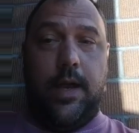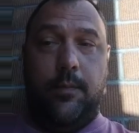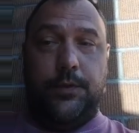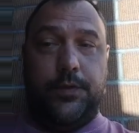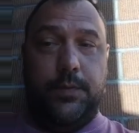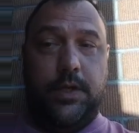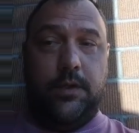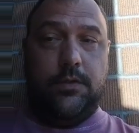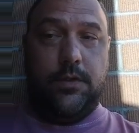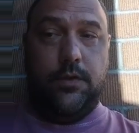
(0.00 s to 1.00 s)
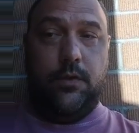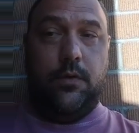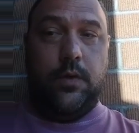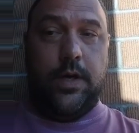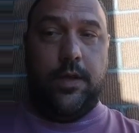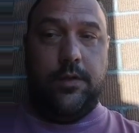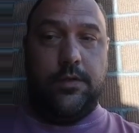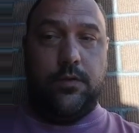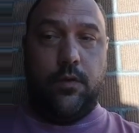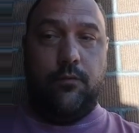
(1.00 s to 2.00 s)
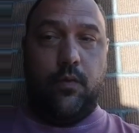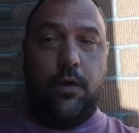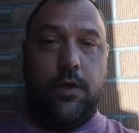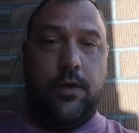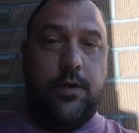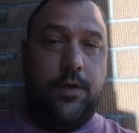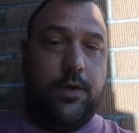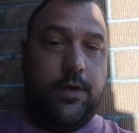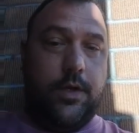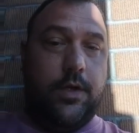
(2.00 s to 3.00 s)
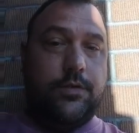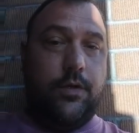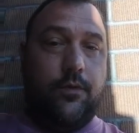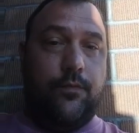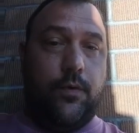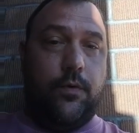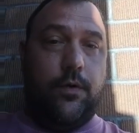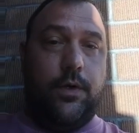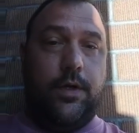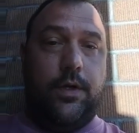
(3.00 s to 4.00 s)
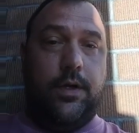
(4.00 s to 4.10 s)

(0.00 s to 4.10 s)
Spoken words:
able to begin to do this sort of work. So, for